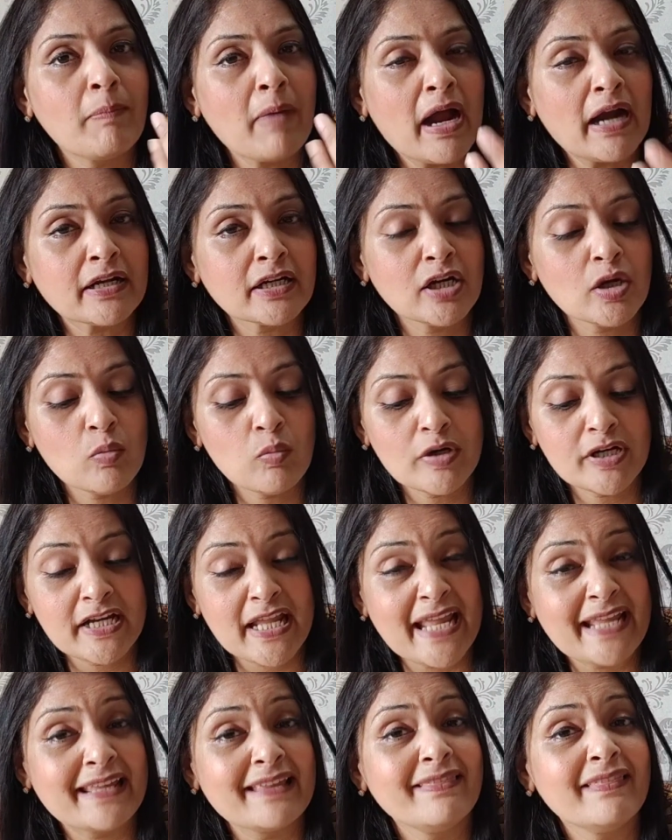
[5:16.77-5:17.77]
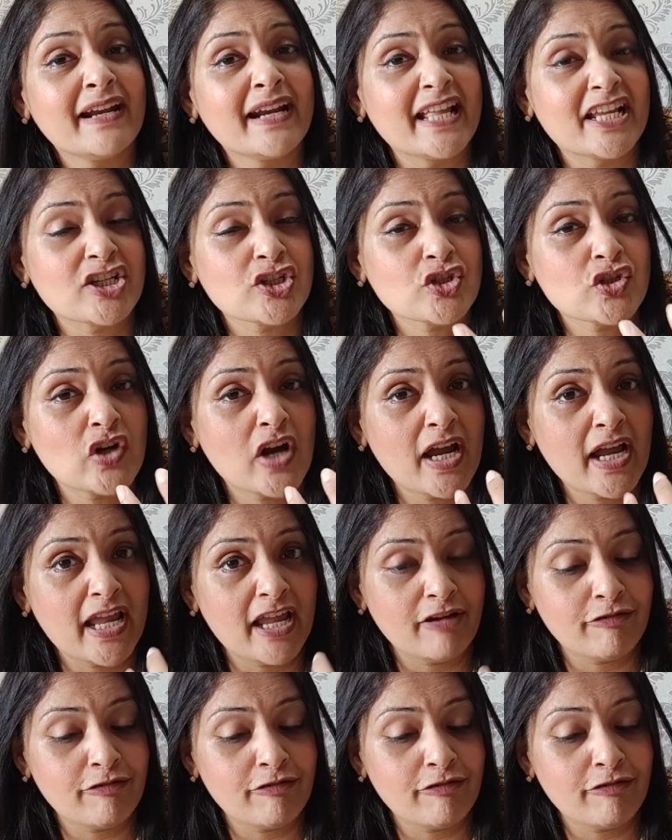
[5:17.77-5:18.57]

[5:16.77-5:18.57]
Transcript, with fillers: partner would take in that extra